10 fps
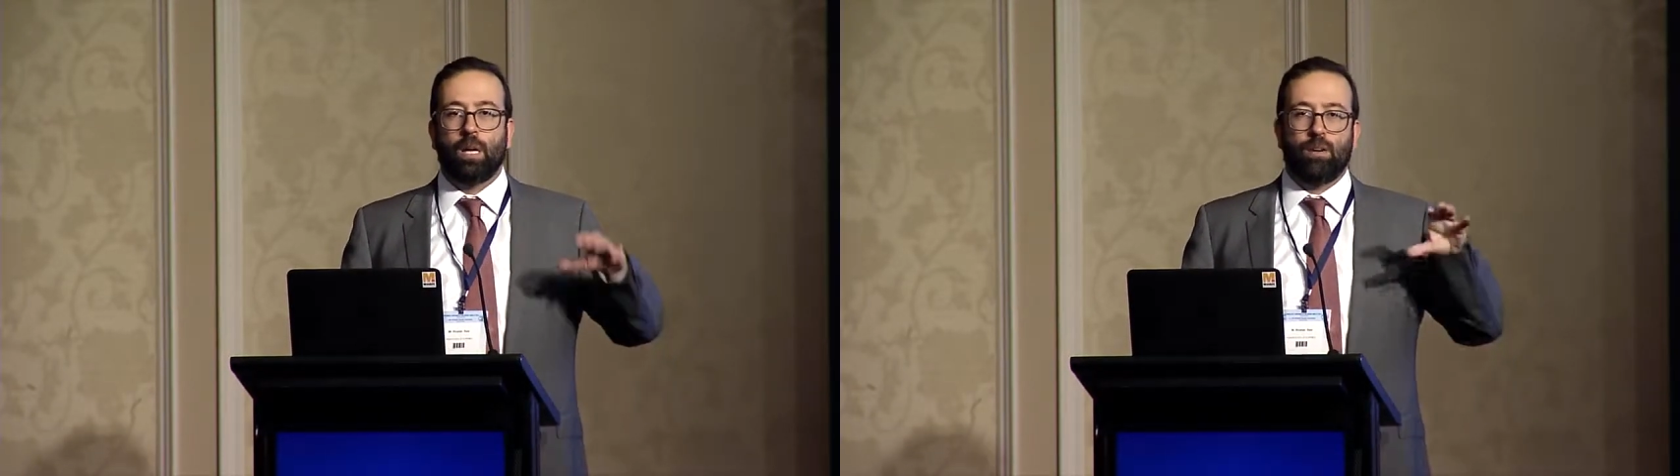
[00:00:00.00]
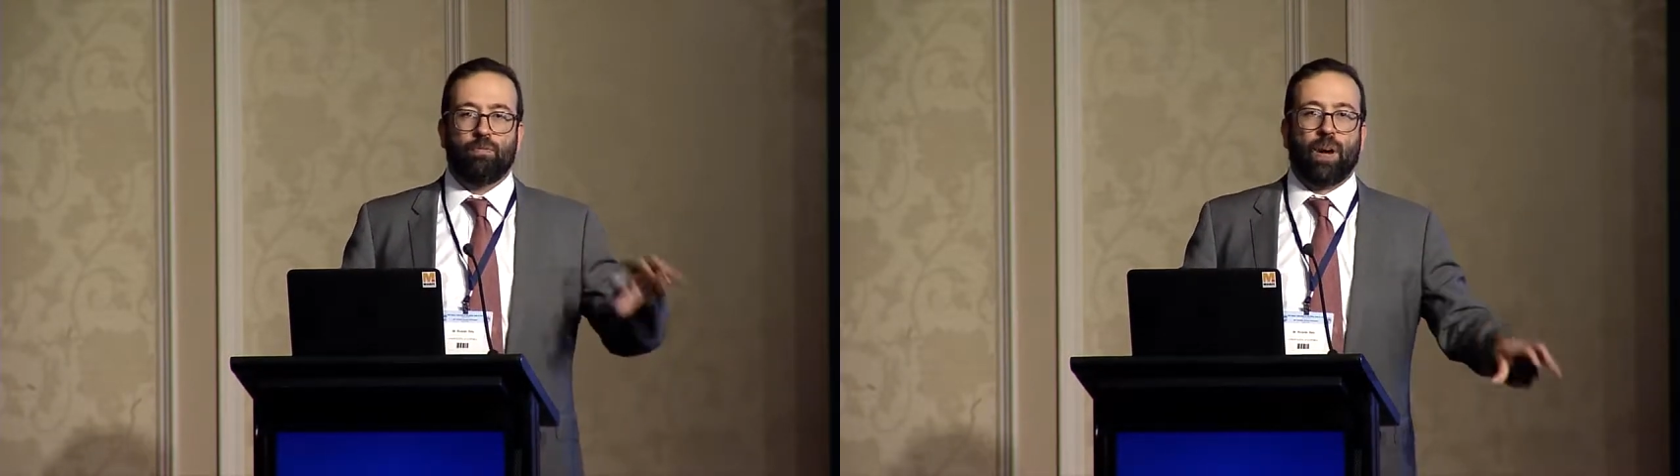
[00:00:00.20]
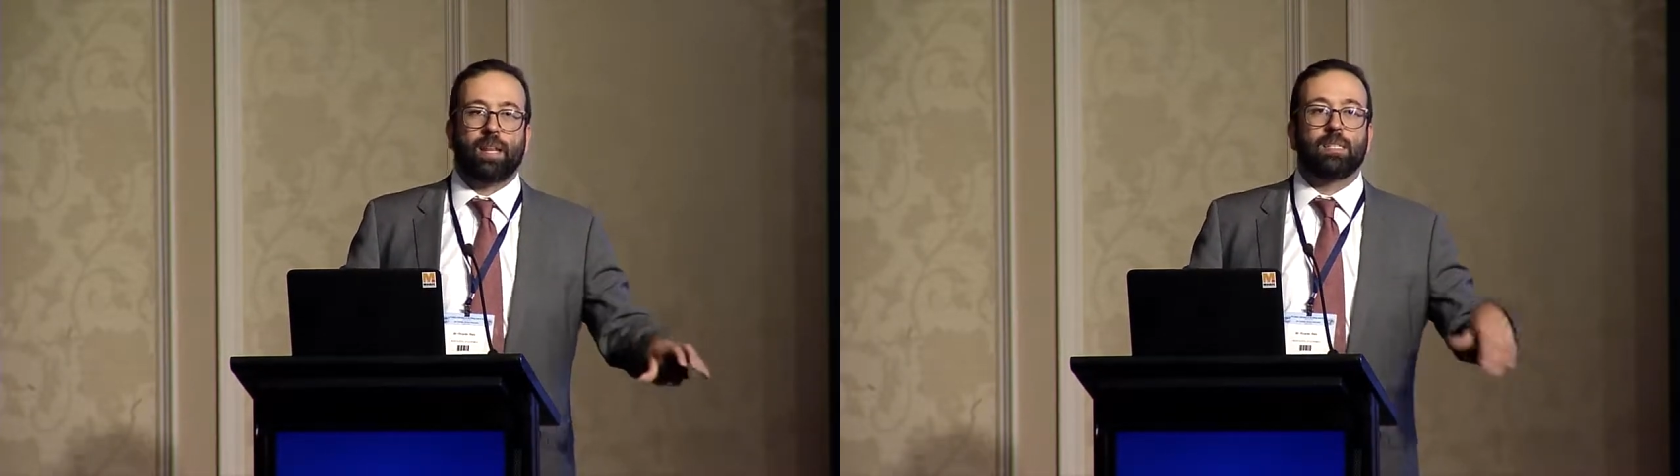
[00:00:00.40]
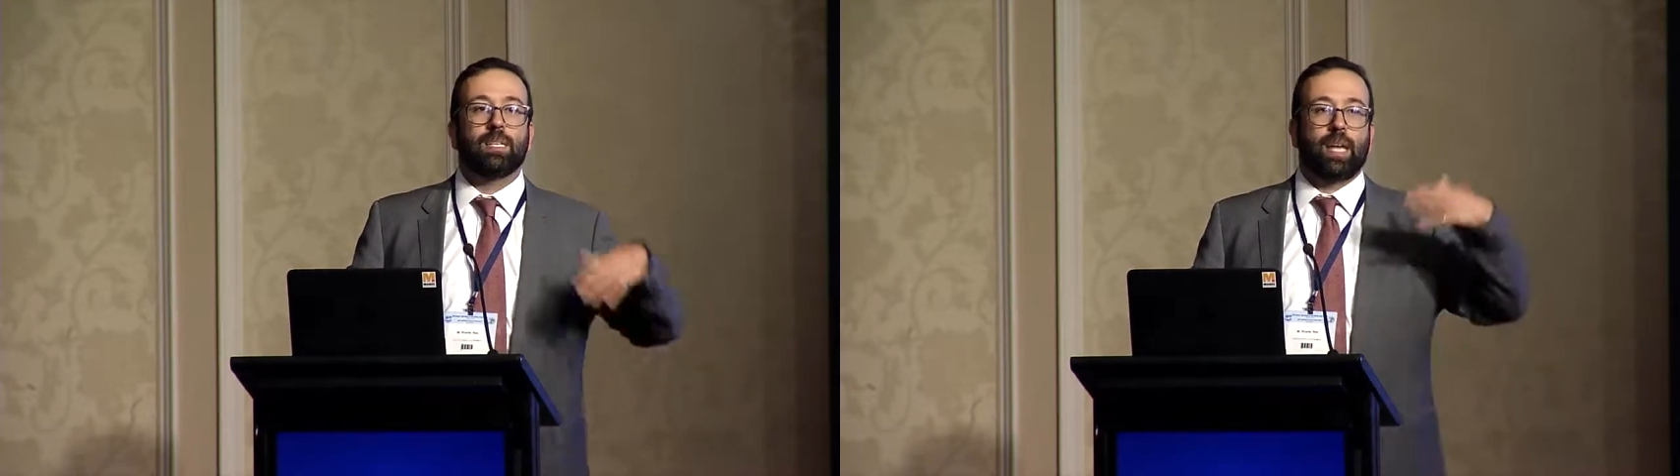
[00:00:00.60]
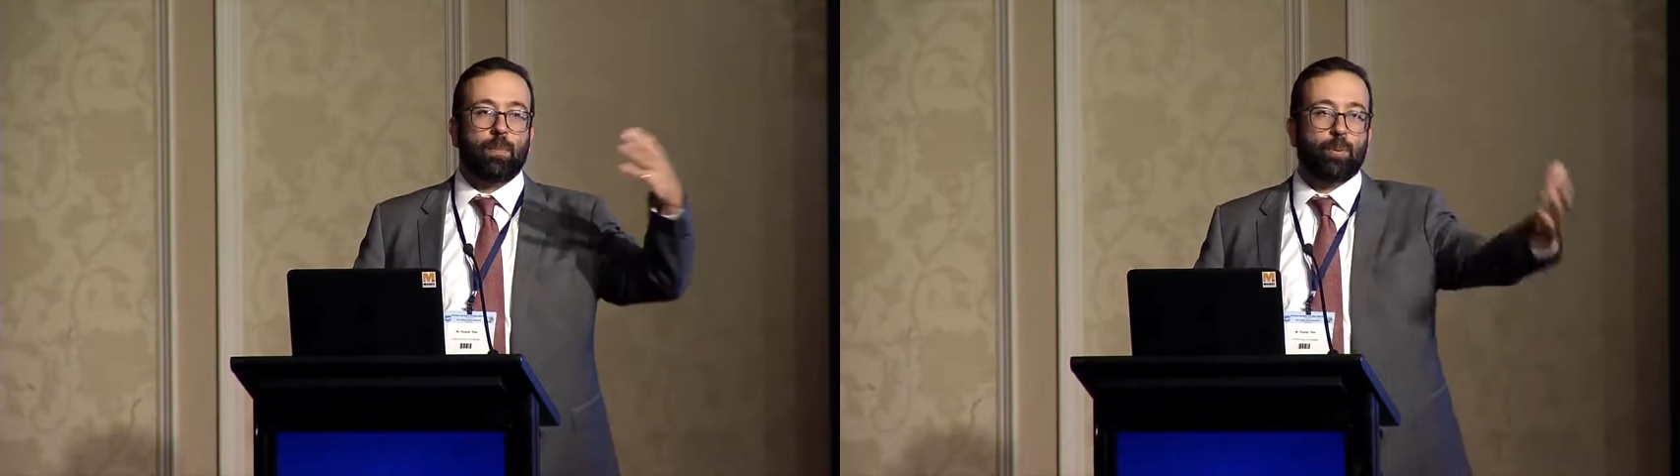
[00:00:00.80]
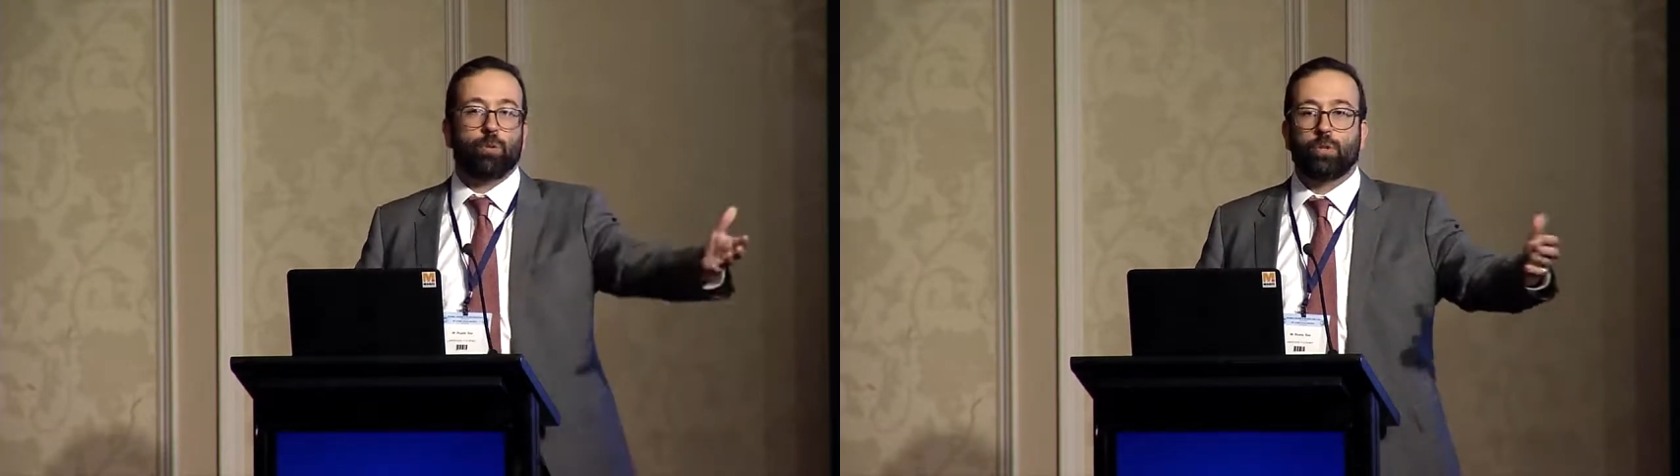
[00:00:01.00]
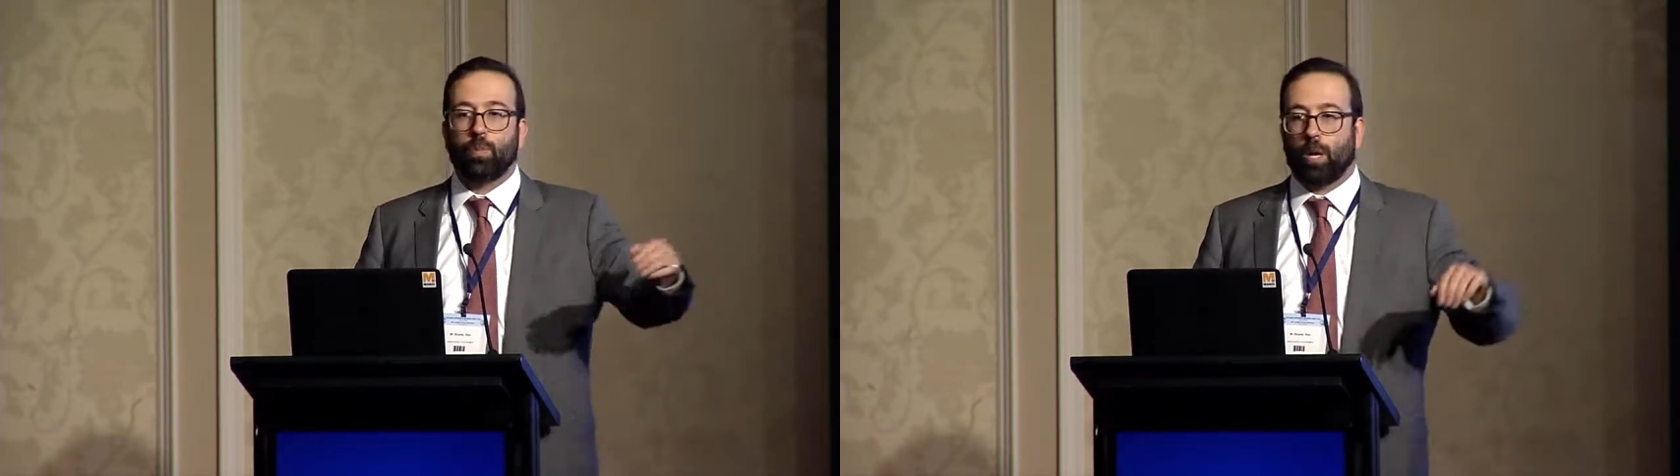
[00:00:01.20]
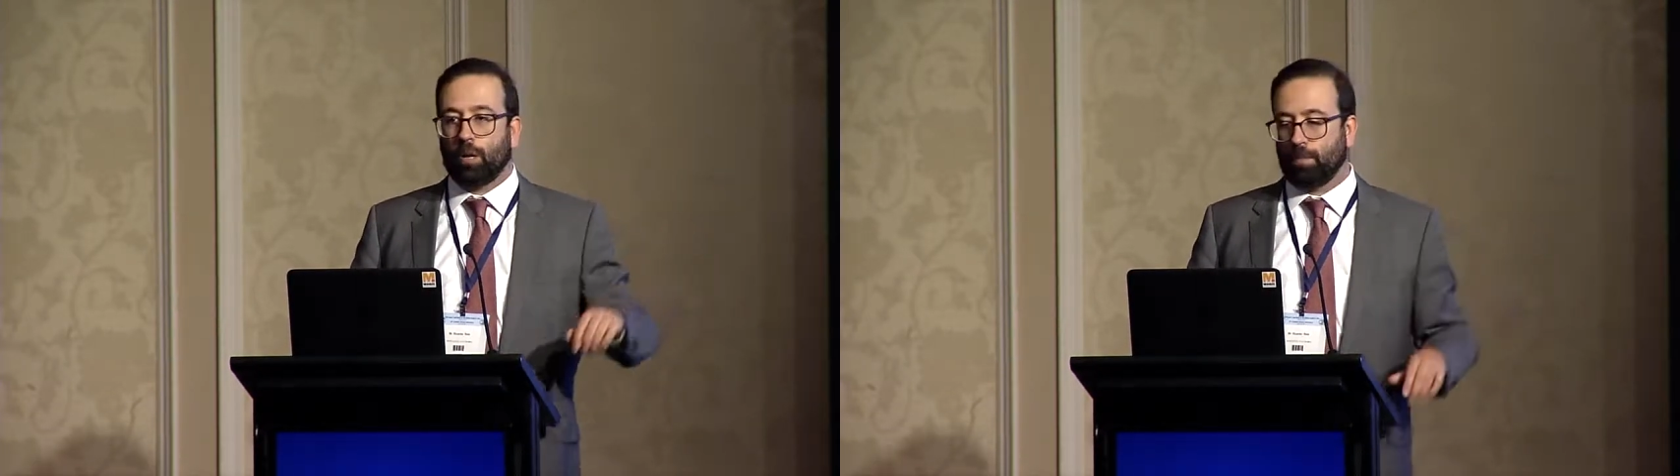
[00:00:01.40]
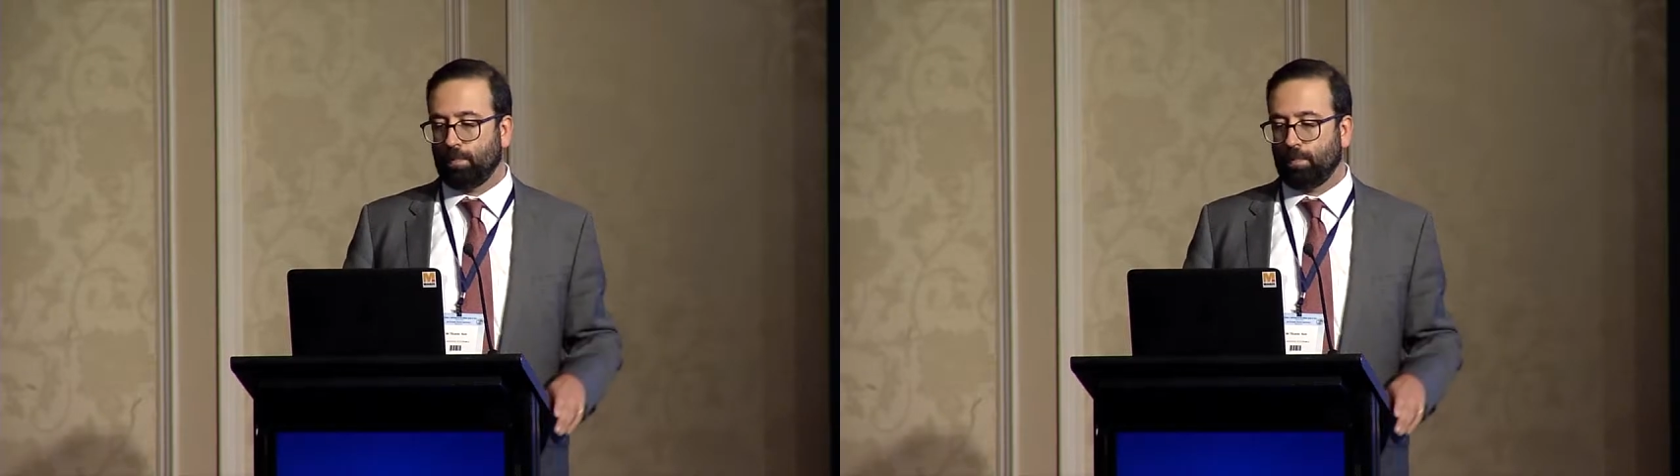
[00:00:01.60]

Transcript: finance today, produce tomorrow.